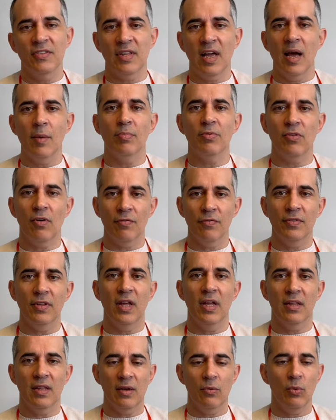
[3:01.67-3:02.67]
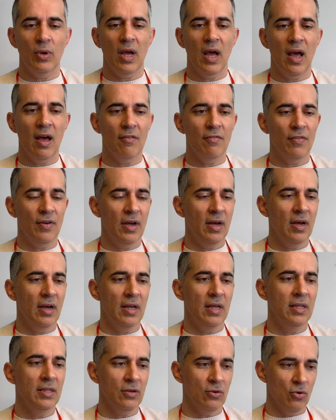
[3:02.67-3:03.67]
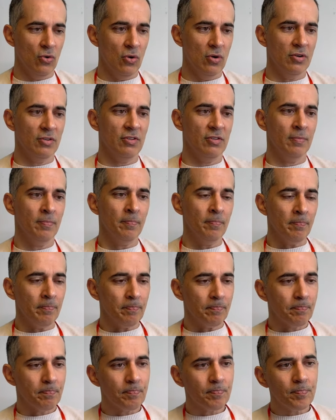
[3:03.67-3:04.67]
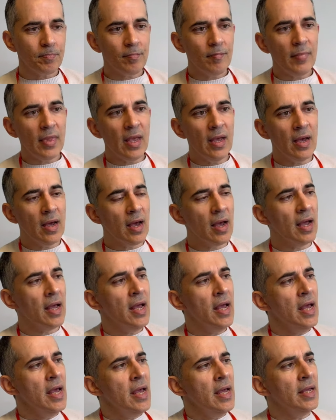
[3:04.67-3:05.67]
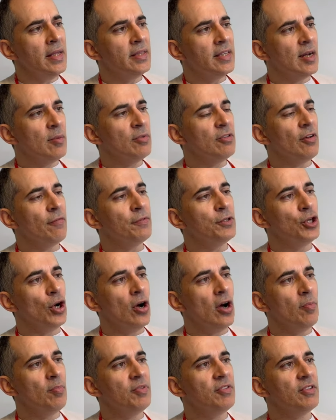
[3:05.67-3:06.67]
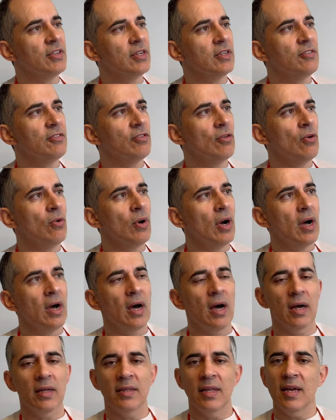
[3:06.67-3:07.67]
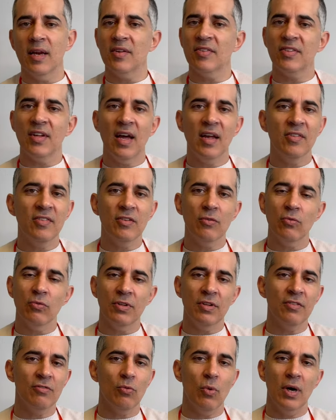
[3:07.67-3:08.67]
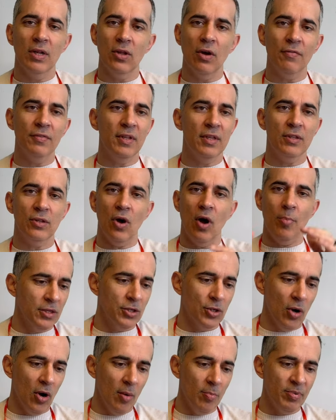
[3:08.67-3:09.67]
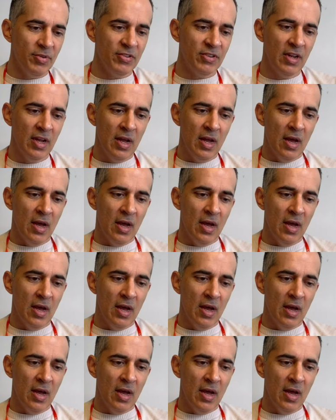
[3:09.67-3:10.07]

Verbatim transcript: types of data we have uh, in the course. Uh, in terms of jobs, so data science is one of the top jobs